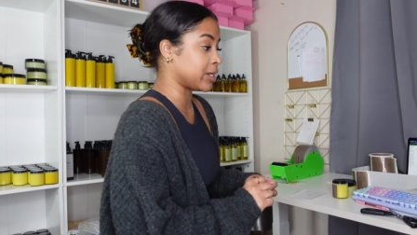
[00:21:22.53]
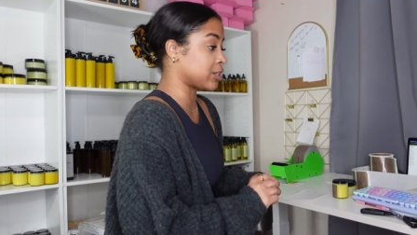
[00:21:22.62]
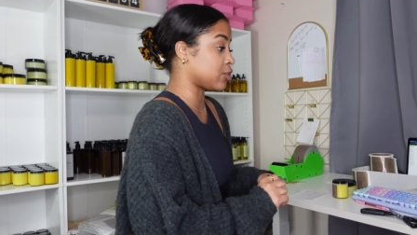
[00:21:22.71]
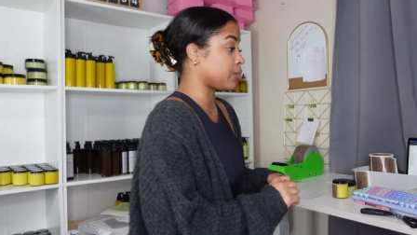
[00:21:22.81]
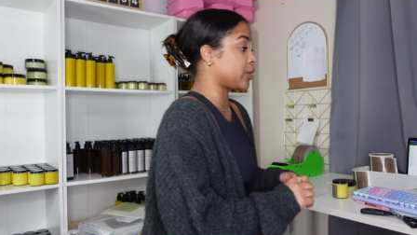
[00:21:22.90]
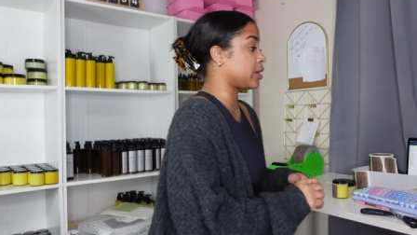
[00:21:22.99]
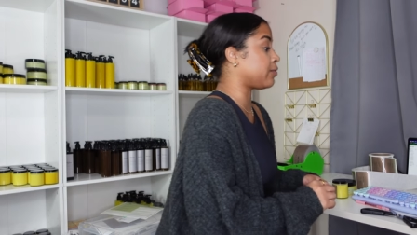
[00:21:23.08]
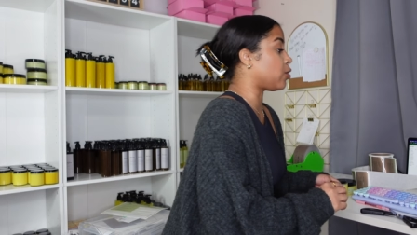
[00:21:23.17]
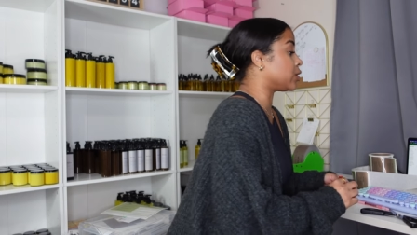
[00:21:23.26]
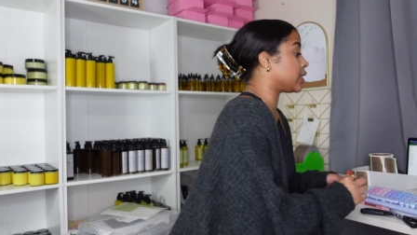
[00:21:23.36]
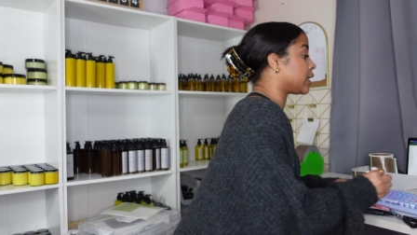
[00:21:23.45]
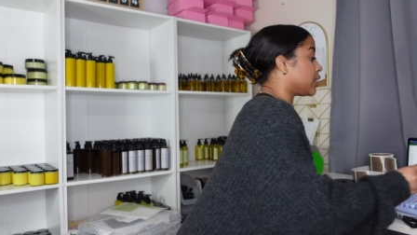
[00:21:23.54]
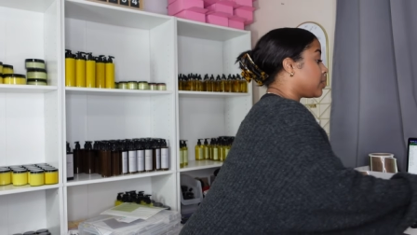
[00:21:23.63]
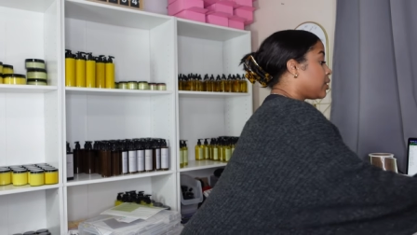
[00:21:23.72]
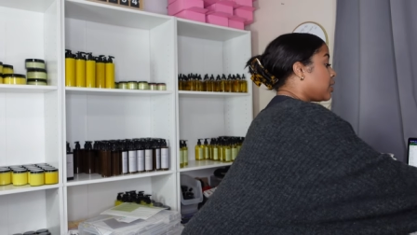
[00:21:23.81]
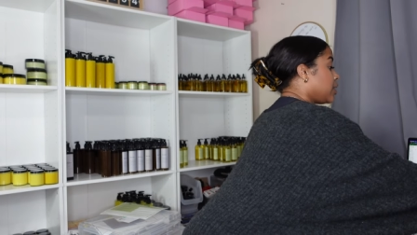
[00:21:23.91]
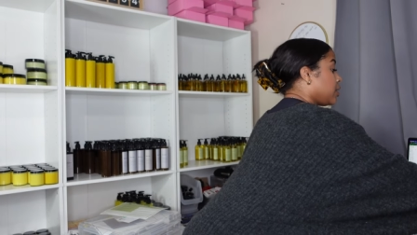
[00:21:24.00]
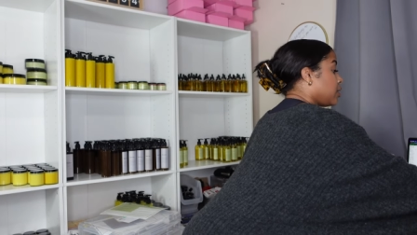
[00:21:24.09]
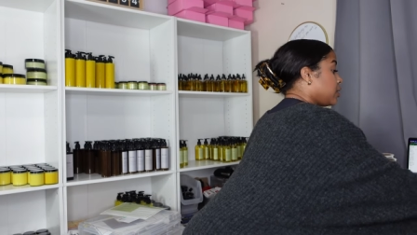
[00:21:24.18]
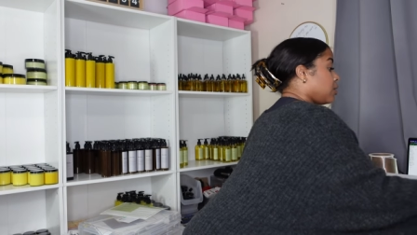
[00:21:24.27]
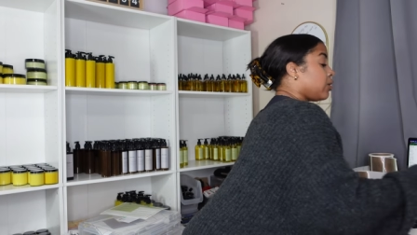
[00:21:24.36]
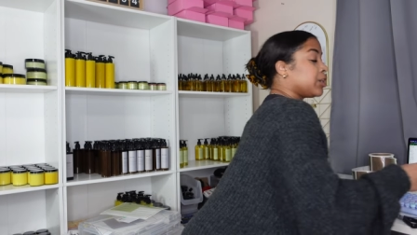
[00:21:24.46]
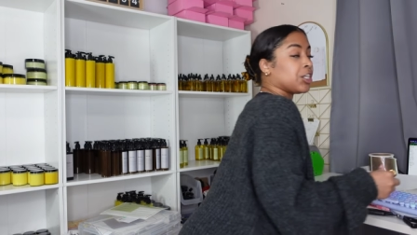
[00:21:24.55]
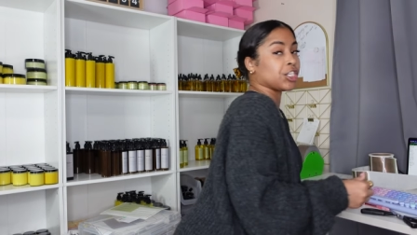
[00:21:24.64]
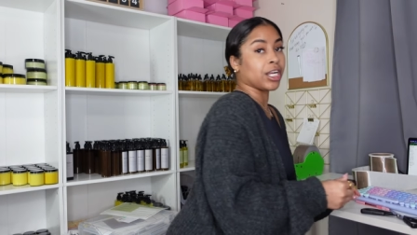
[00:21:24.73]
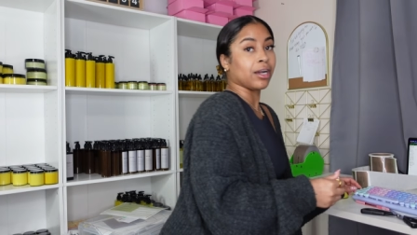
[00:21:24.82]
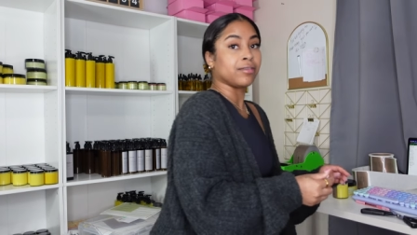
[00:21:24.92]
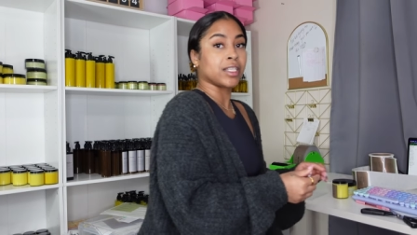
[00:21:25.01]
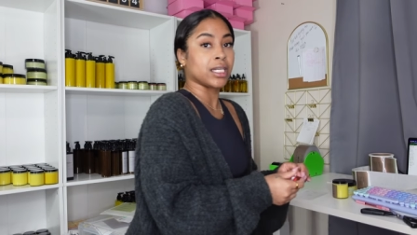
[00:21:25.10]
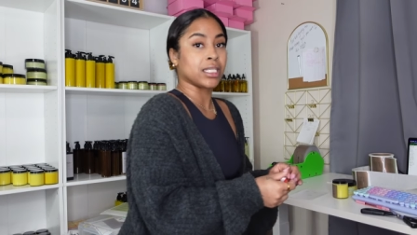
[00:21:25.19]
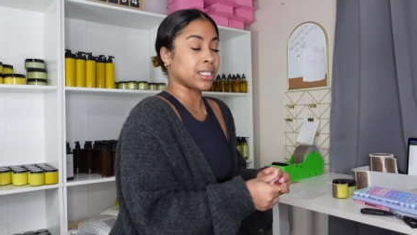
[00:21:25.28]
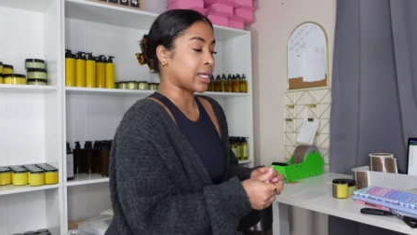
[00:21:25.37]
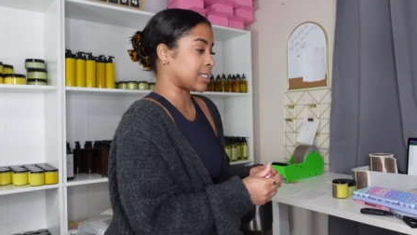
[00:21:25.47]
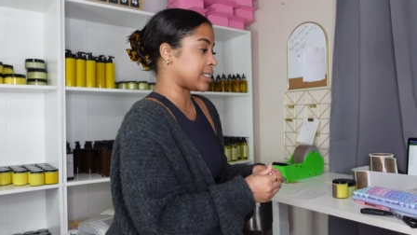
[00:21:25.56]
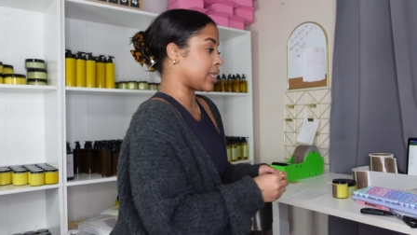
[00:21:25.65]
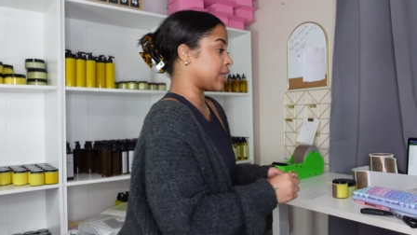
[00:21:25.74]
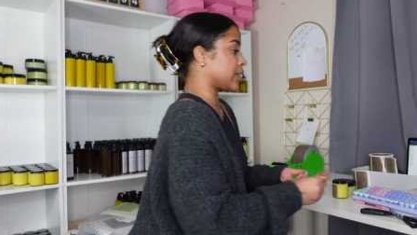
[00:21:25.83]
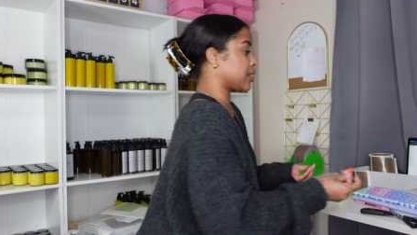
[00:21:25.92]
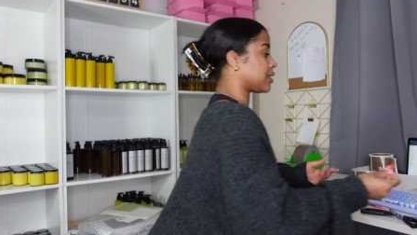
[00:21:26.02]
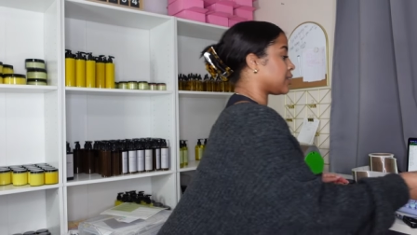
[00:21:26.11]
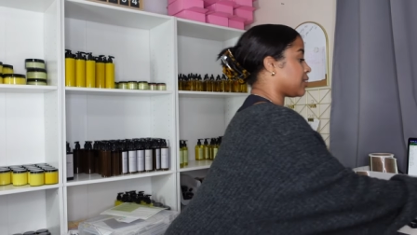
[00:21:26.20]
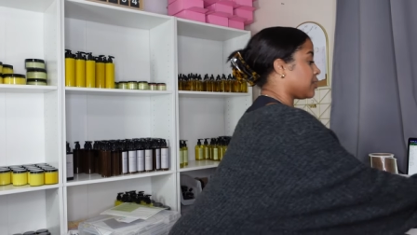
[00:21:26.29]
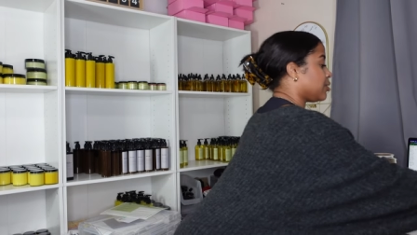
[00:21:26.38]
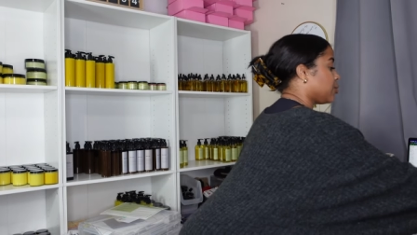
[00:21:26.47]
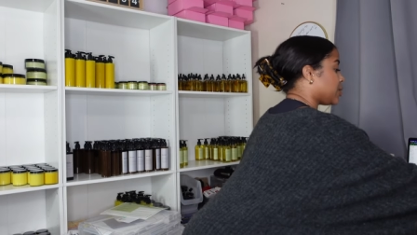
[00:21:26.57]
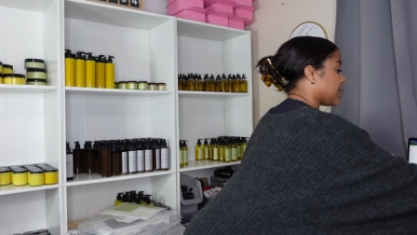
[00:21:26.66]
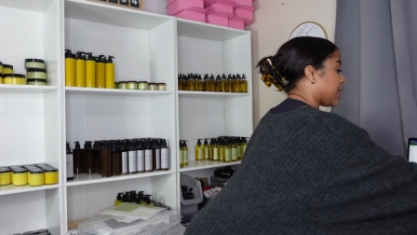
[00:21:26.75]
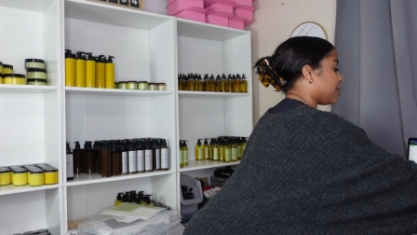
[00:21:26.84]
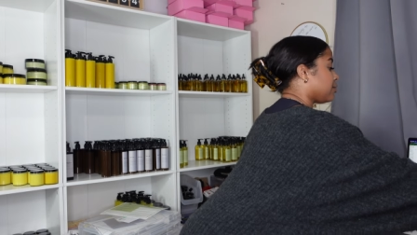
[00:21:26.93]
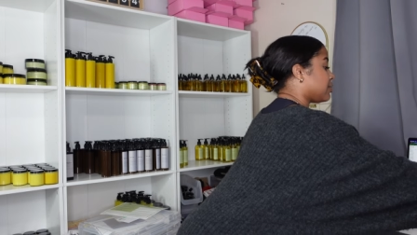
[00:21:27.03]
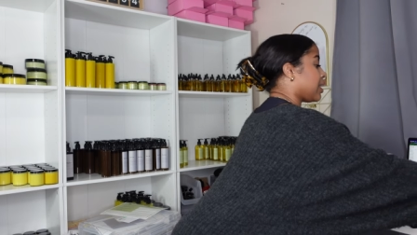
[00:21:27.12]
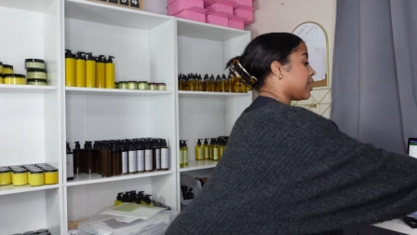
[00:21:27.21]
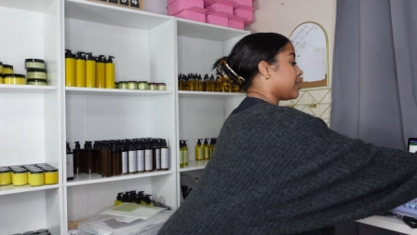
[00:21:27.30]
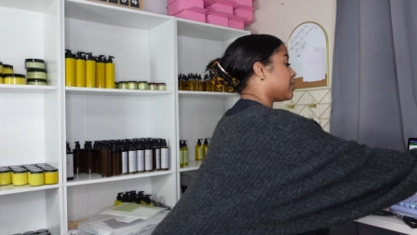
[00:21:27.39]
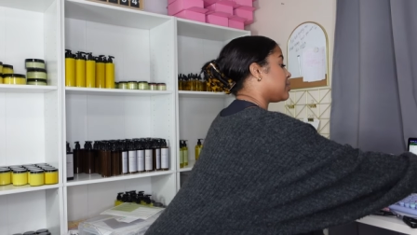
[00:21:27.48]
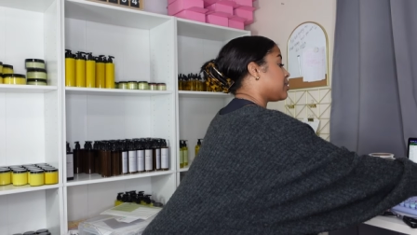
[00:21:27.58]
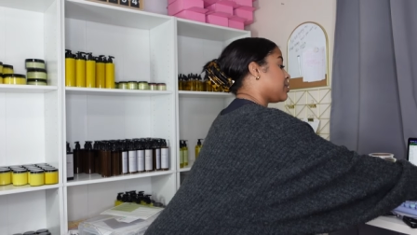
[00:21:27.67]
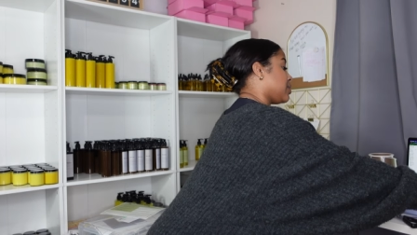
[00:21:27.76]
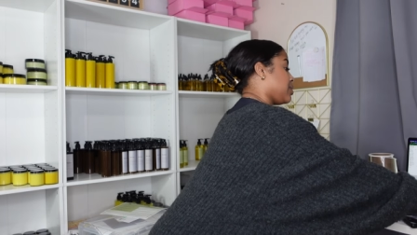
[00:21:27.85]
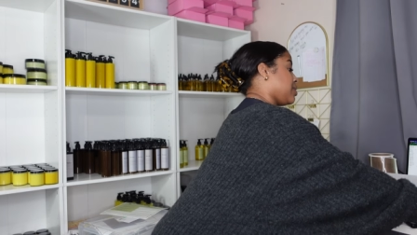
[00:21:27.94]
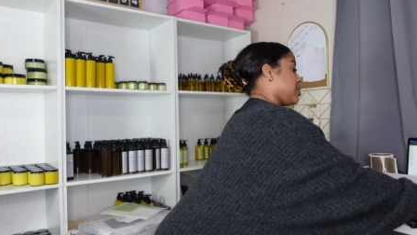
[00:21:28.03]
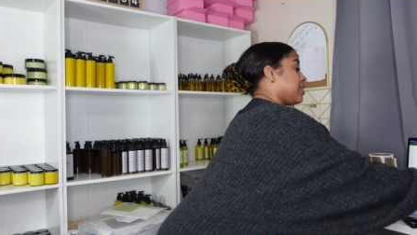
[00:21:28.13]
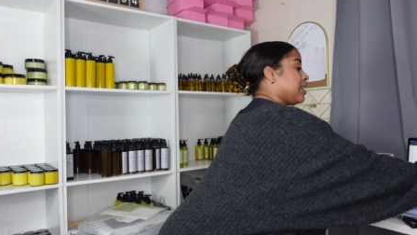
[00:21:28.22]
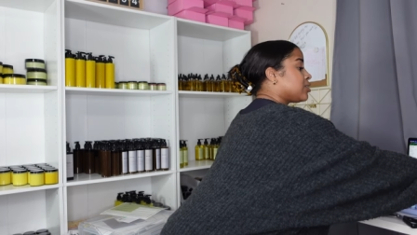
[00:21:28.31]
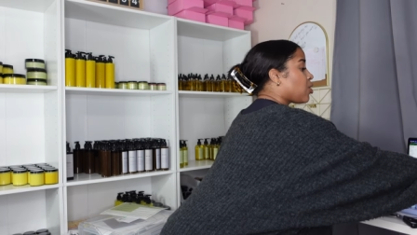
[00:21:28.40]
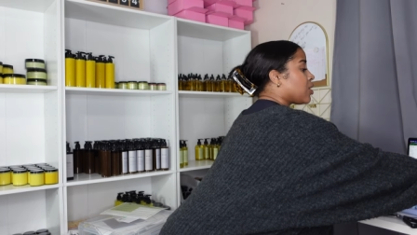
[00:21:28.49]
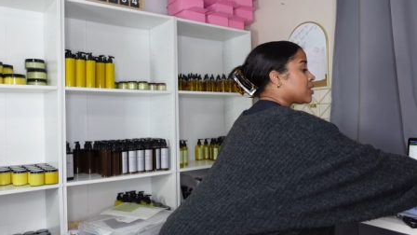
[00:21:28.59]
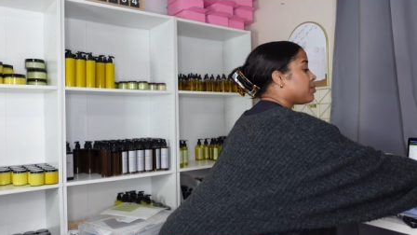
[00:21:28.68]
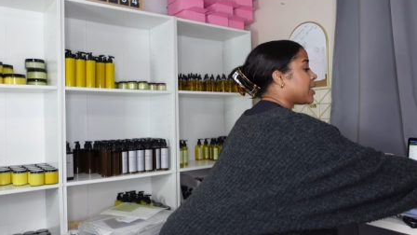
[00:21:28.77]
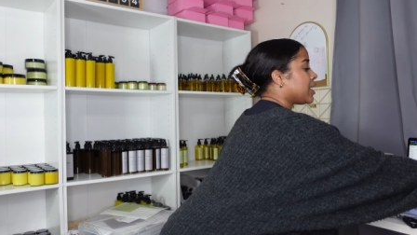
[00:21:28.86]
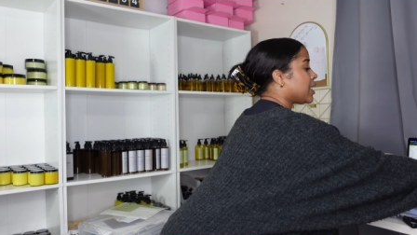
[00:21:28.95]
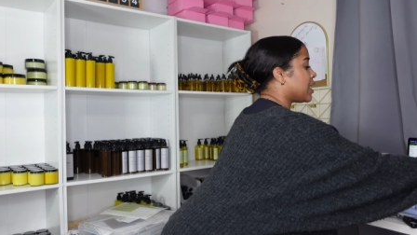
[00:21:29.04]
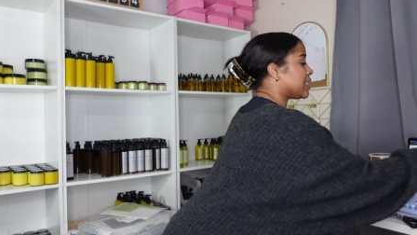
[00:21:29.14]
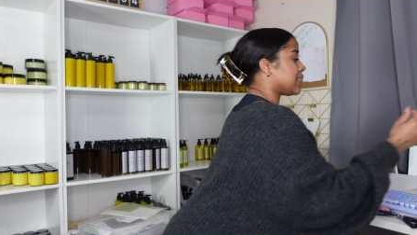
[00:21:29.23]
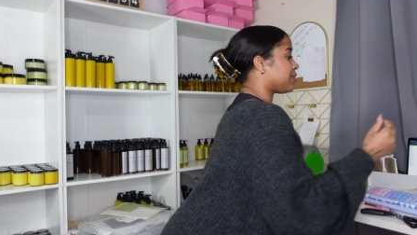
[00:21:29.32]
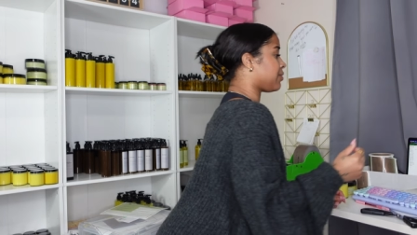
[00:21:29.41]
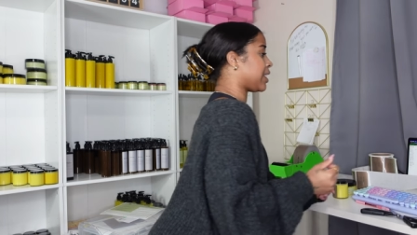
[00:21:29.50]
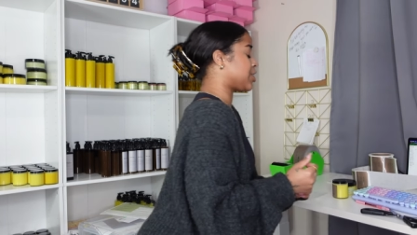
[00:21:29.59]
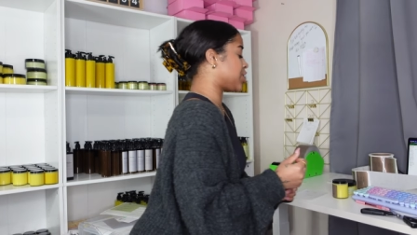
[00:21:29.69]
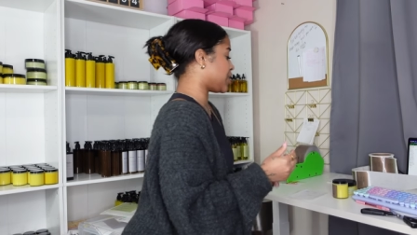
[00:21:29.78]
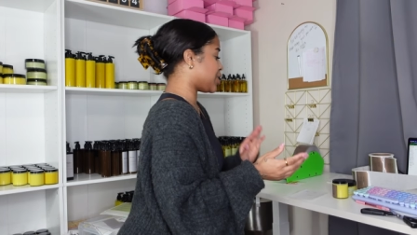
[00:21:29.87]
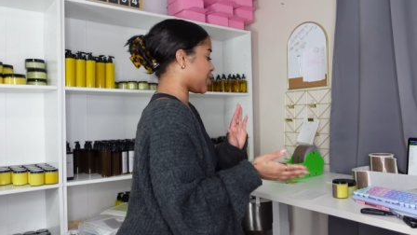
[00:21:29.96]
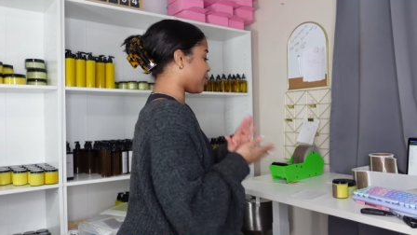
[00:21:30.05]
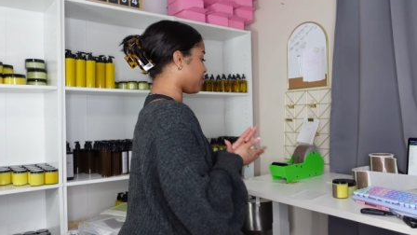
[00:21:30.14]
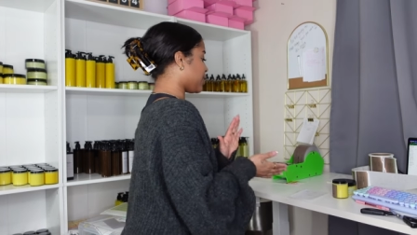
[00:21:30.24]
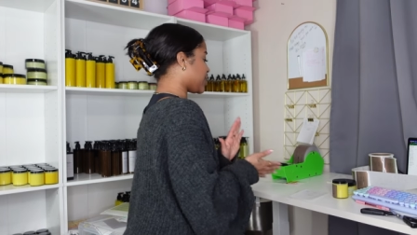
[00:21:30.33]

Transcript: There's no point of holding it on your shelves and it's not selling, because you're losing out, and things cost money. It's inflation, so if